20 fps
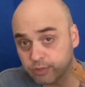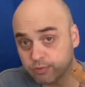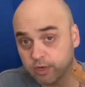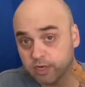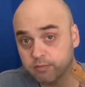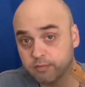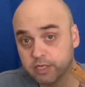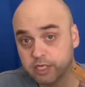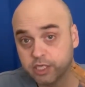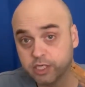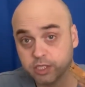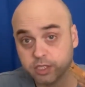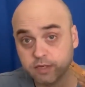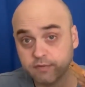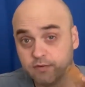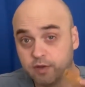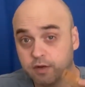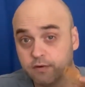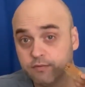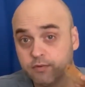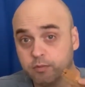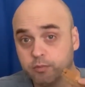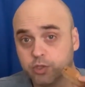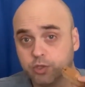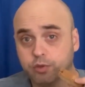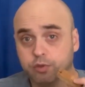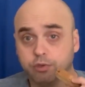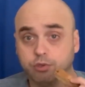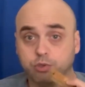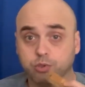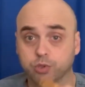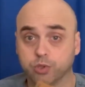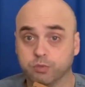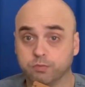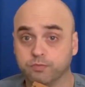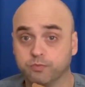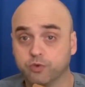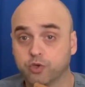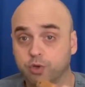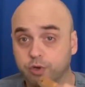recommendations I've gotten from a Trader Joe's
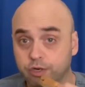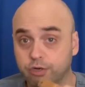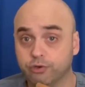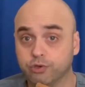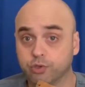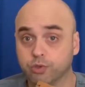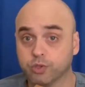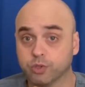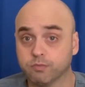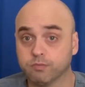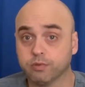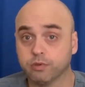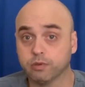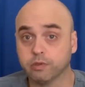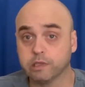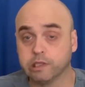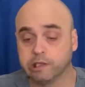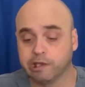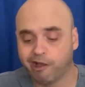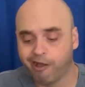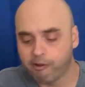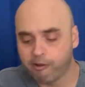employee.